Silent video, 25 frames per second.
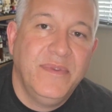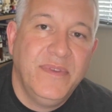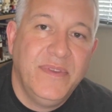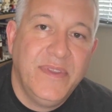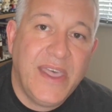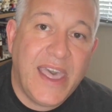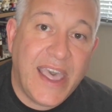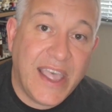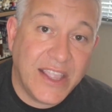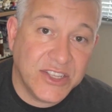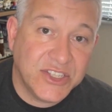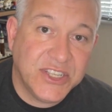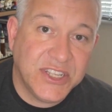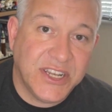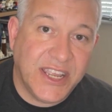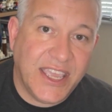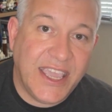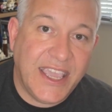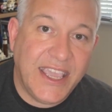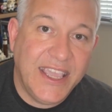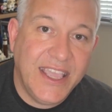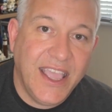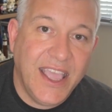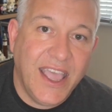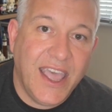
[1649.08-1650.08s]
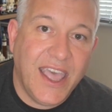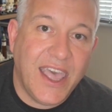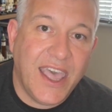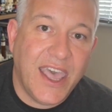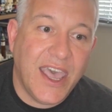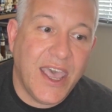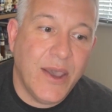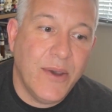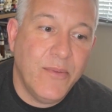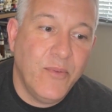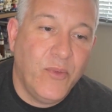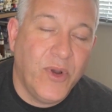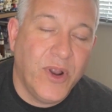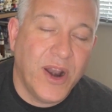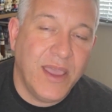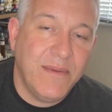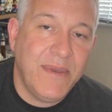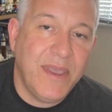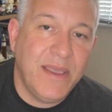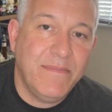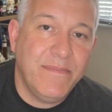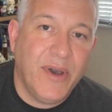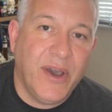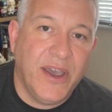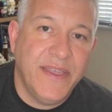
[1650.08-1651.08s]
Actually, what I
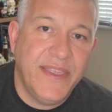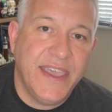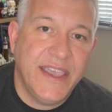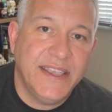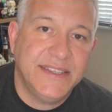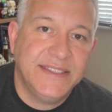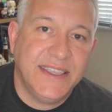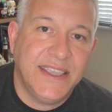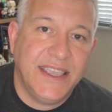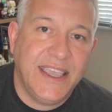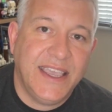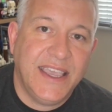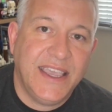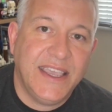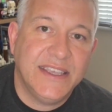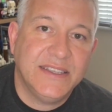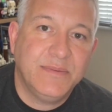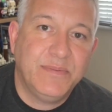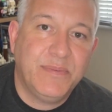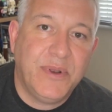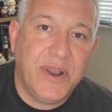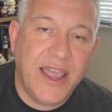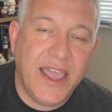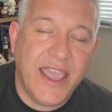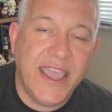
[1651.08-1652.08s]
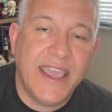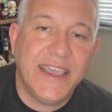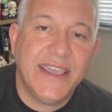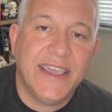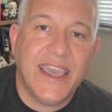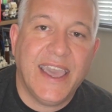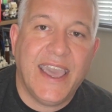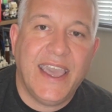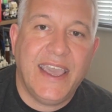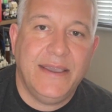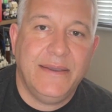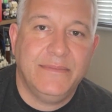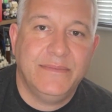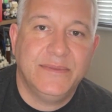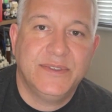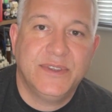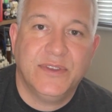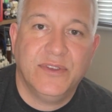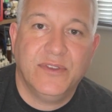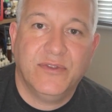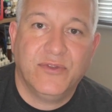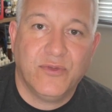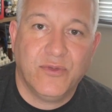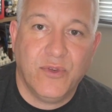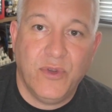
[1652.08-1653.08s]
mean by this is playing games
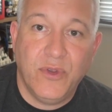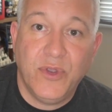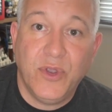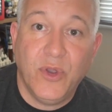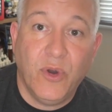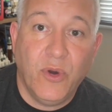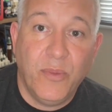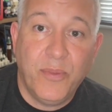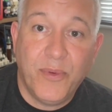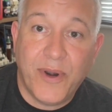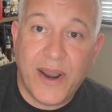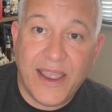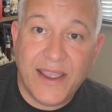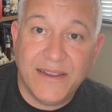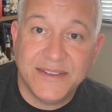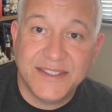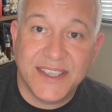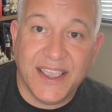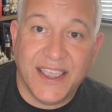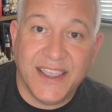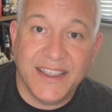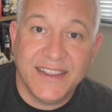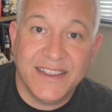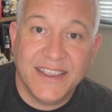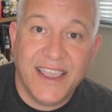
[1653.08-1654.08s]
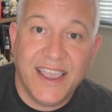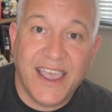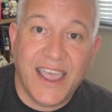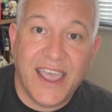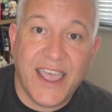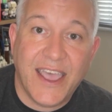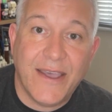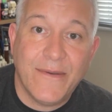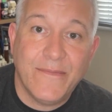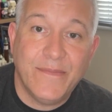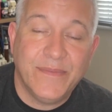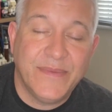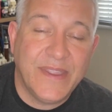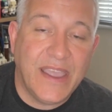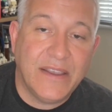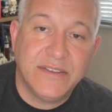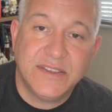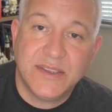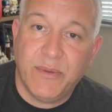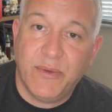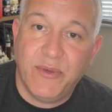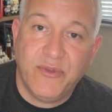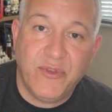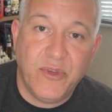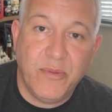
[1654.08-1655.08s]
through your browser. Now,
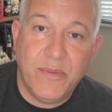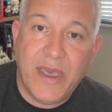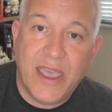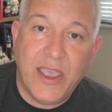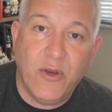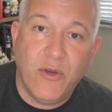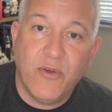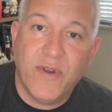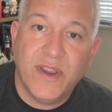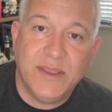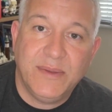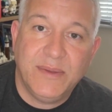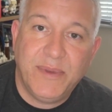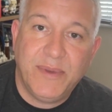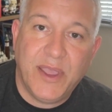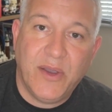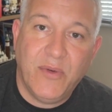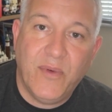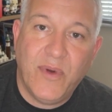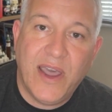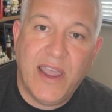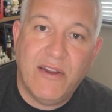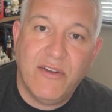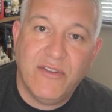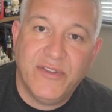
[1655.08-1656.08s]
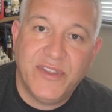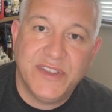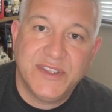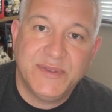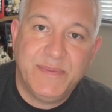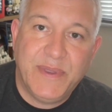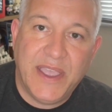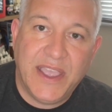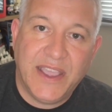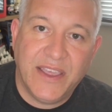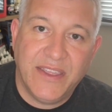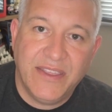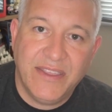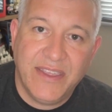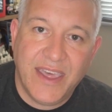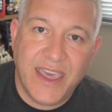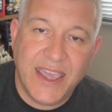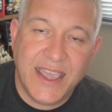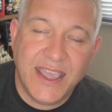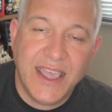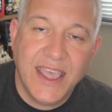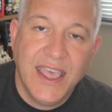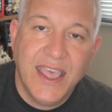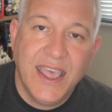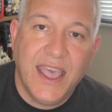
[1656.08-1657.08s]
some of you may already be aware of this being a
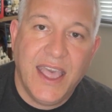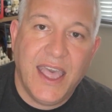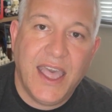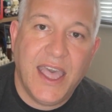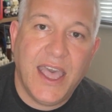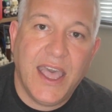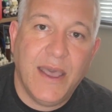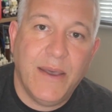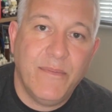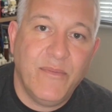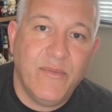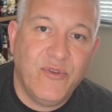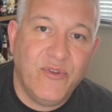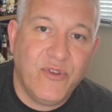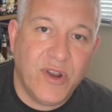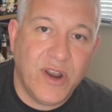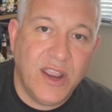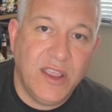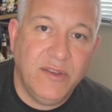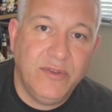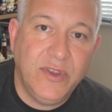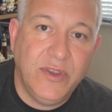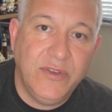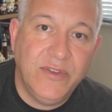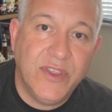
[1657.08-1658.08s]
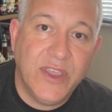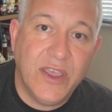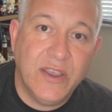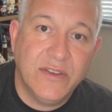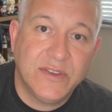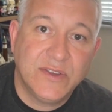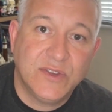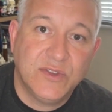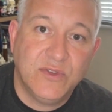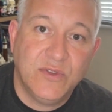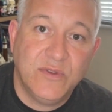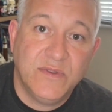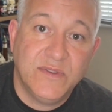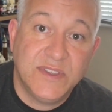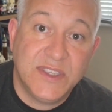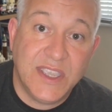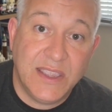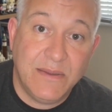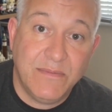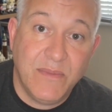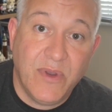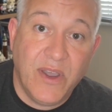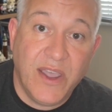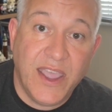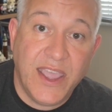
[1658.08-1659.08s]
thing. For any of you that have
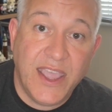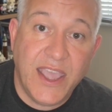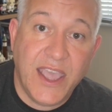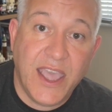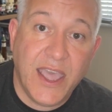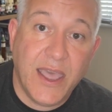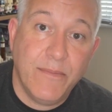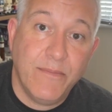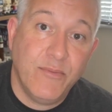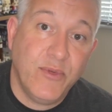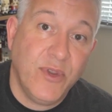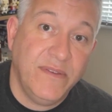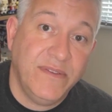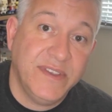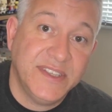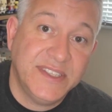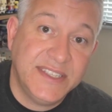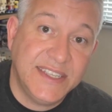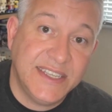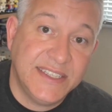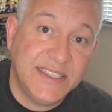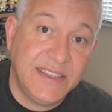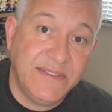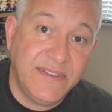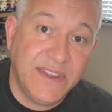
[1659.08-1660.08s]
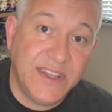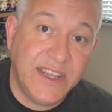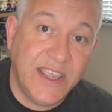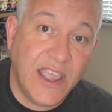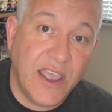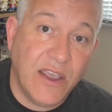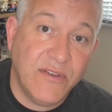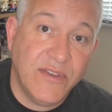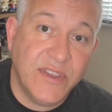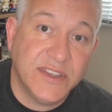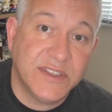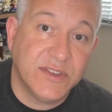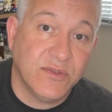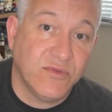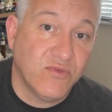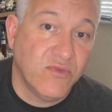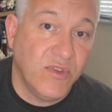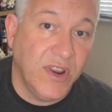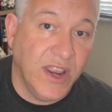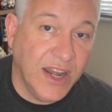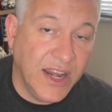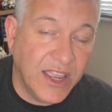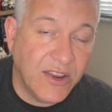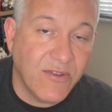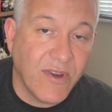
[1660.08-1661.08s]
seen my previous Dizzy video, there's a
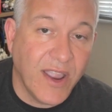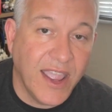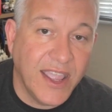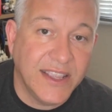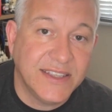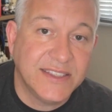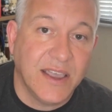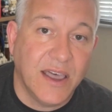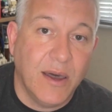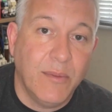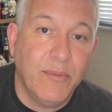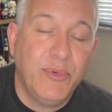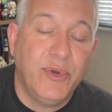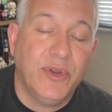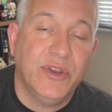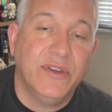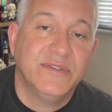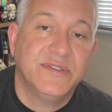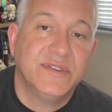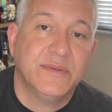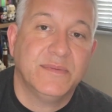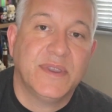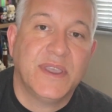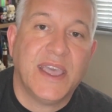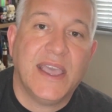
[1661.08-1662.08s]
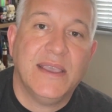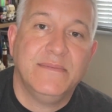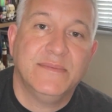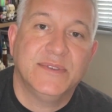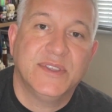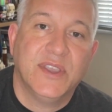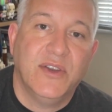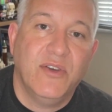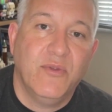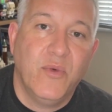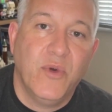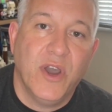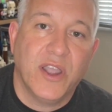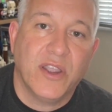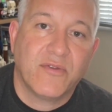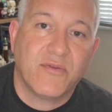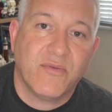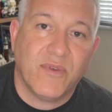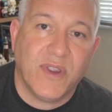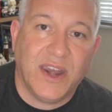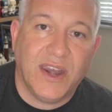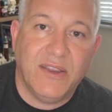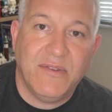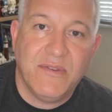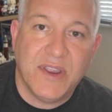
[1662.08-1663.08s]
really great example of some games that work
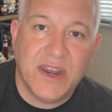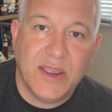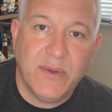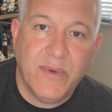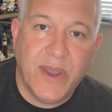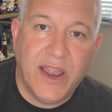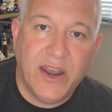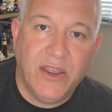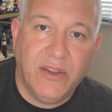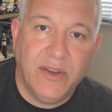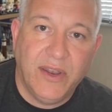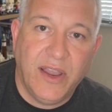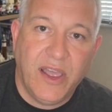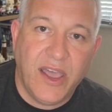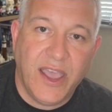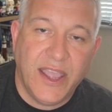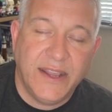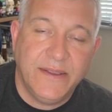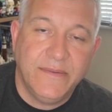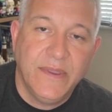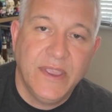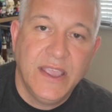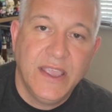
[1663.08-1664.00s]
really well online.